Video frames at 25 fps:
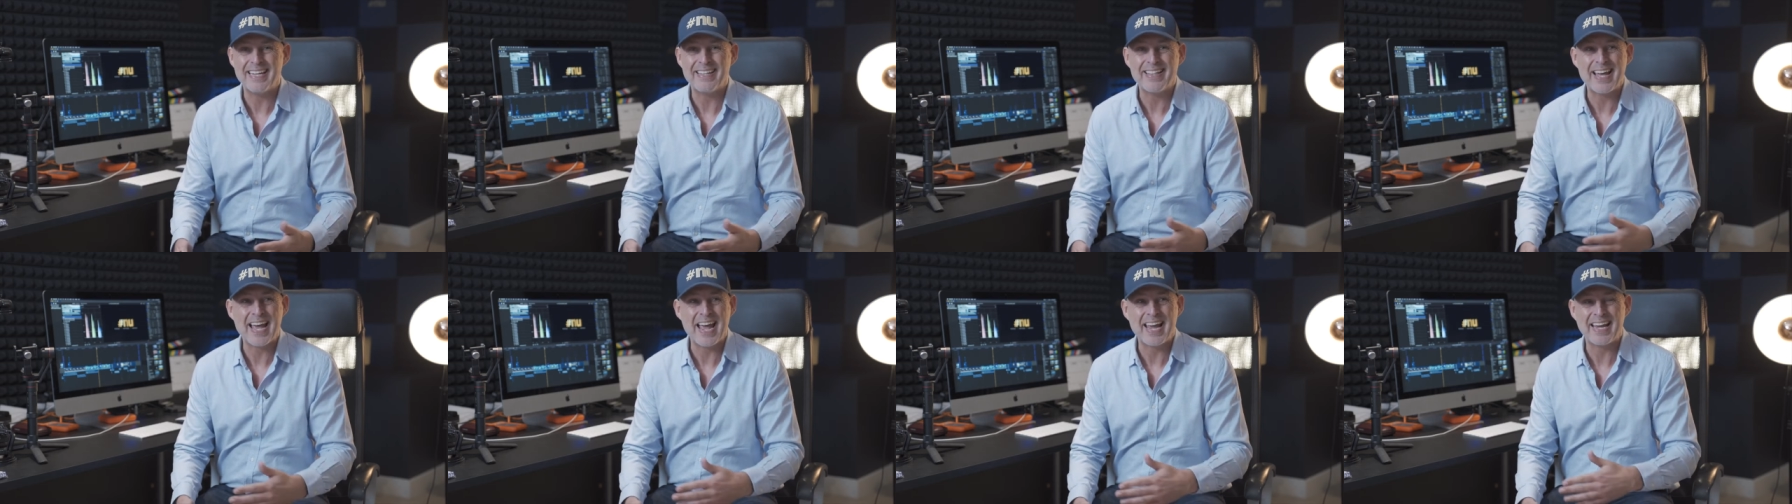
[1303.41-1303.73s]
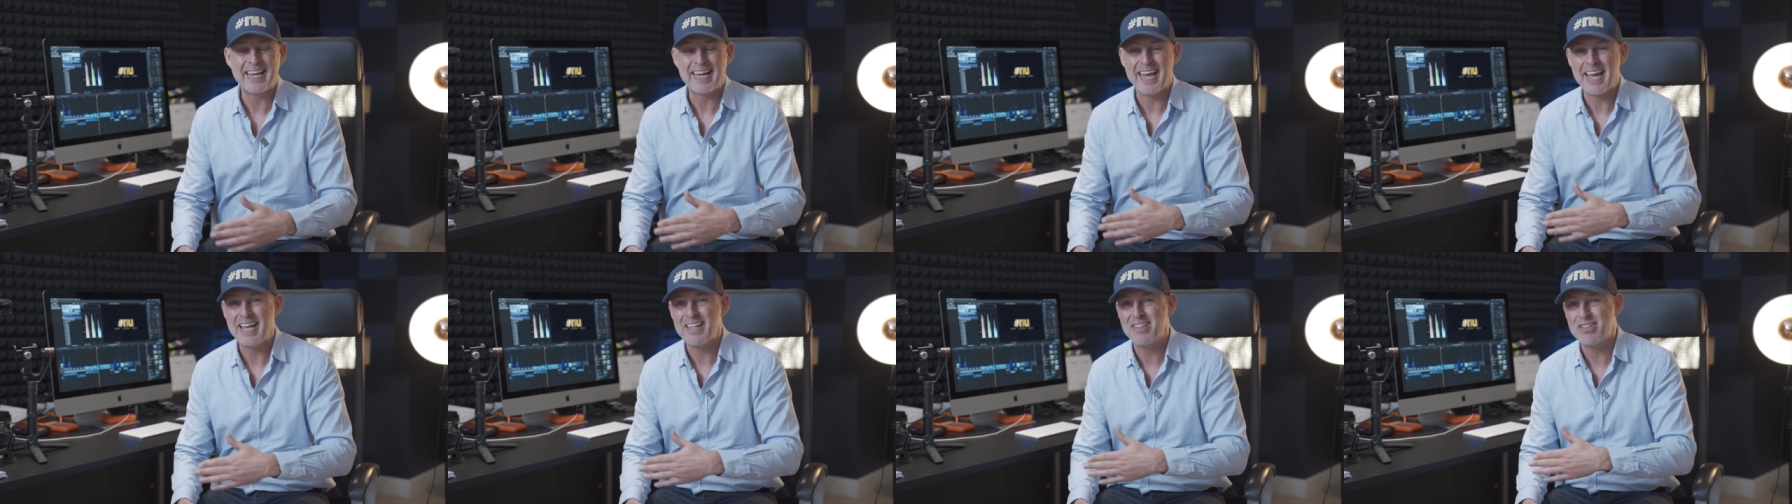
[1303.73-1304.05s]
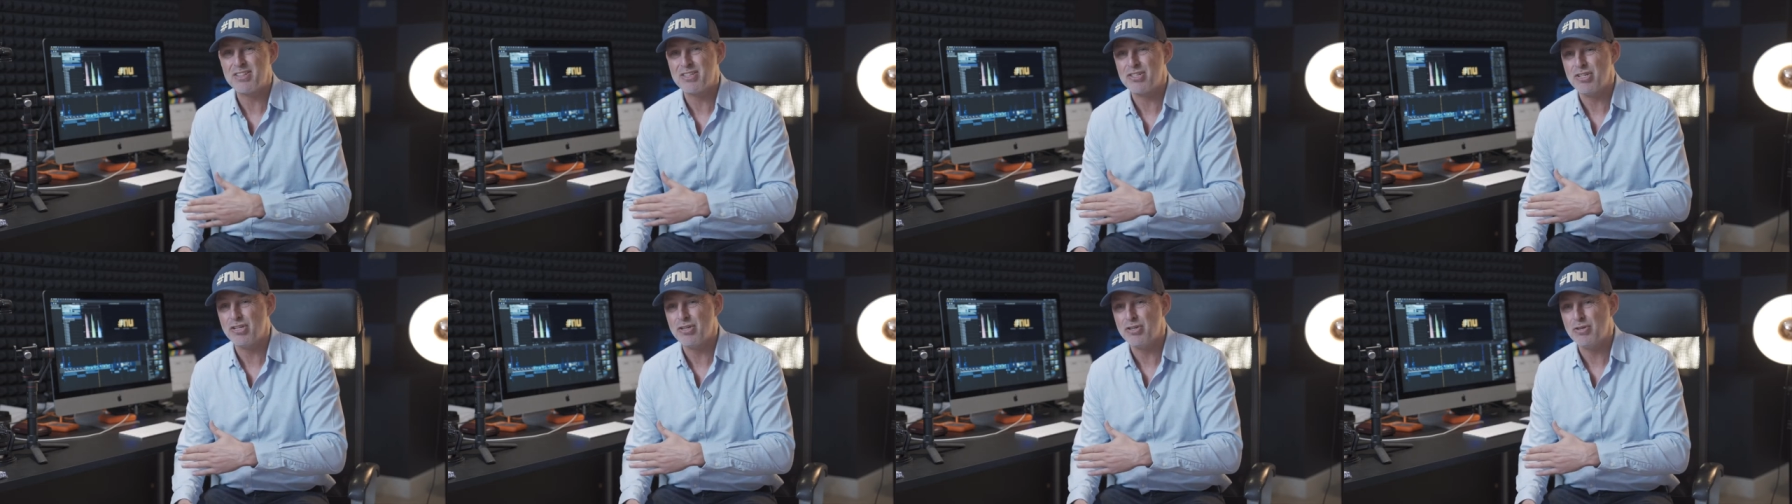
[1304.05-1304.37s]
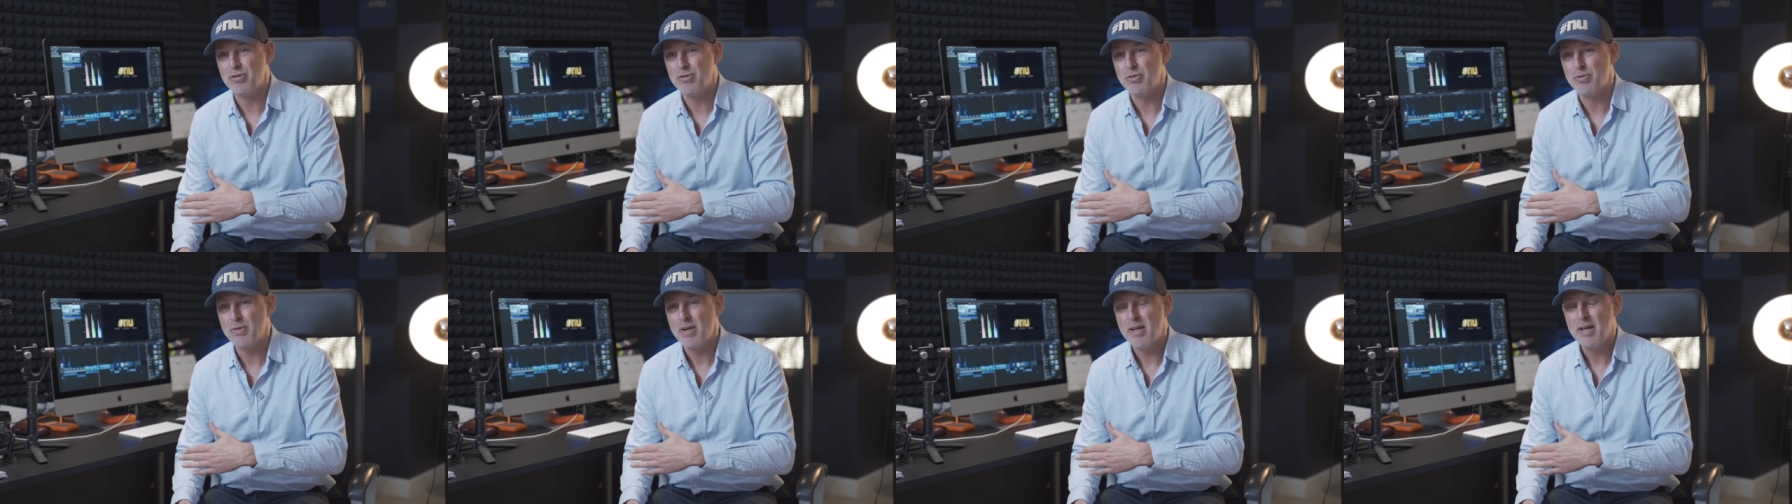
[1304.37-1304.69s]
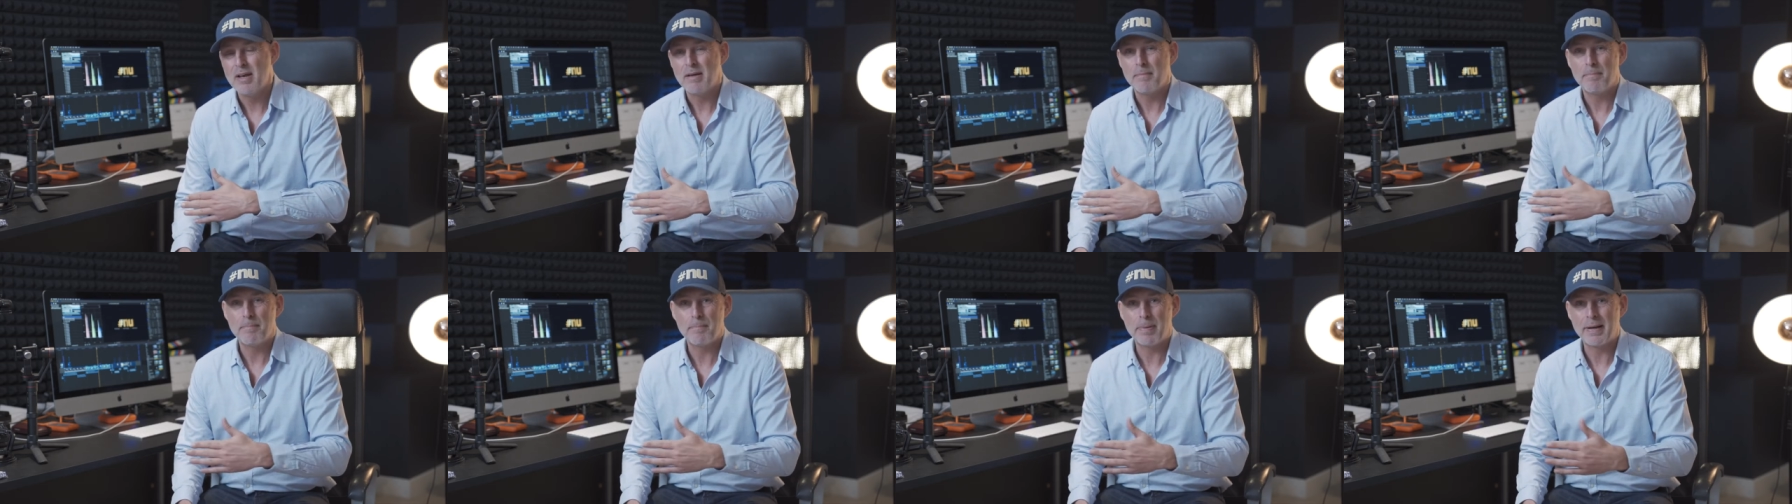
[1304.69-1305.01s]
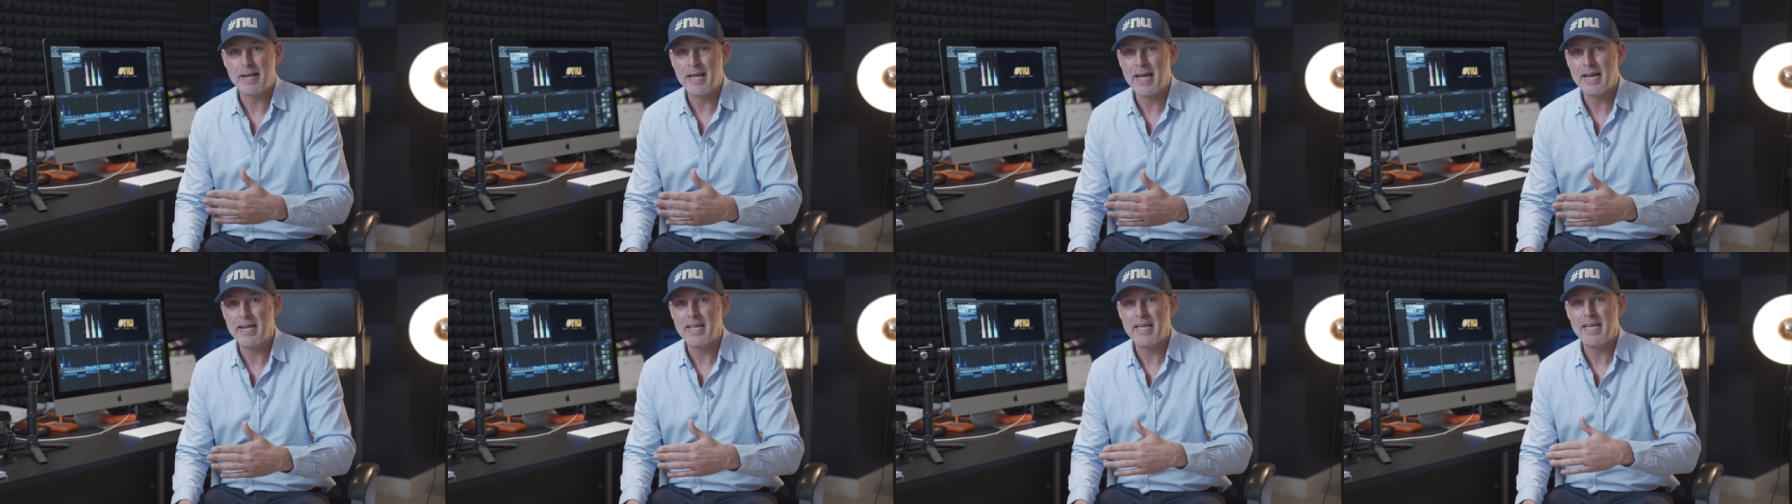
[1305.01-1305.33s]
That gets you
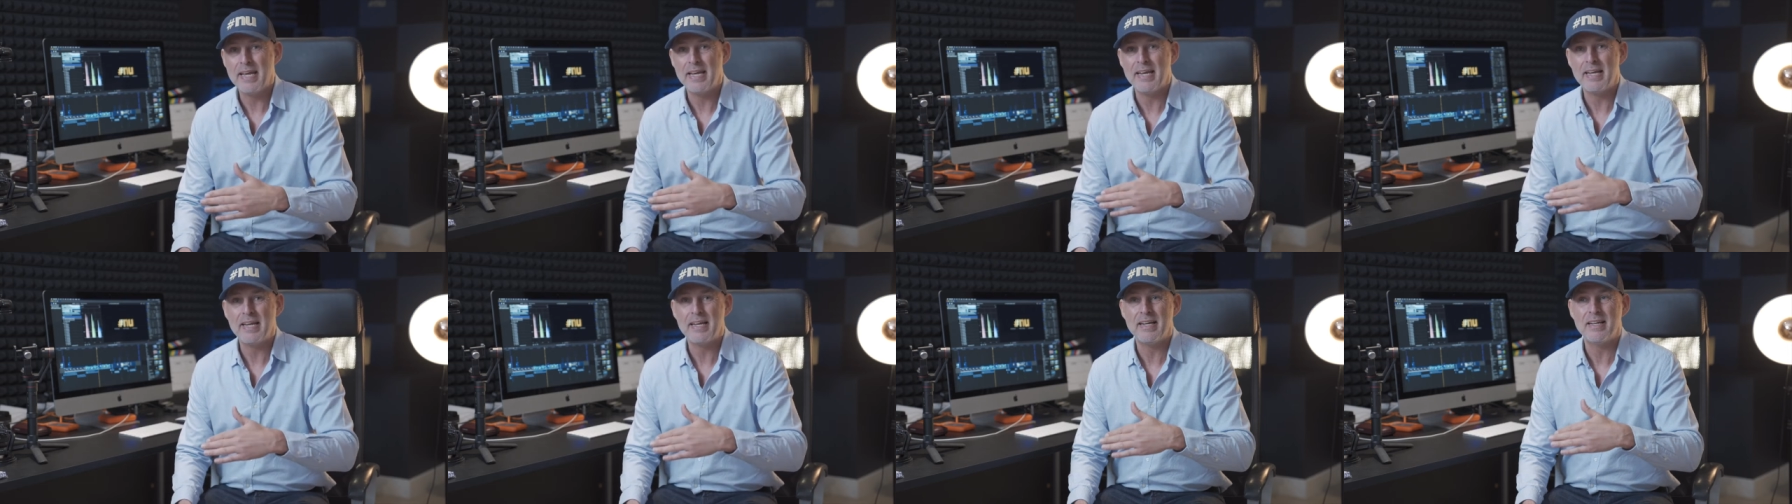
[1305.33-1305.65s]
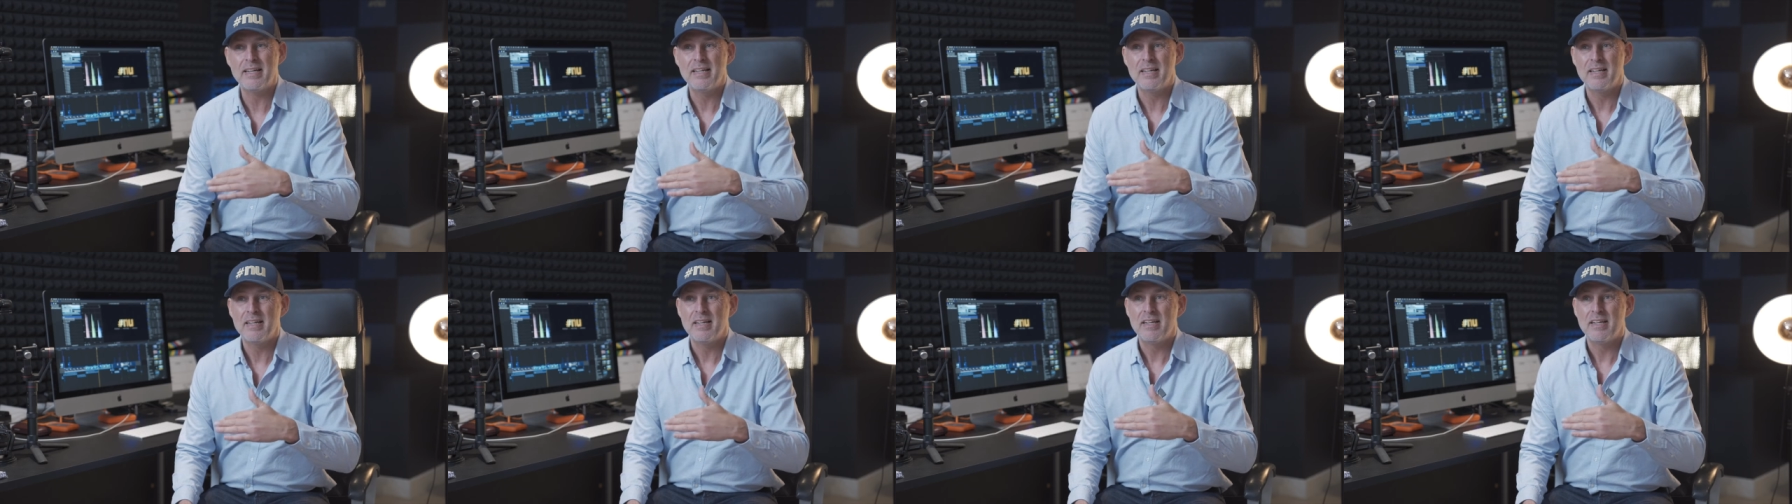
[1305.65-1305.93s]
planning,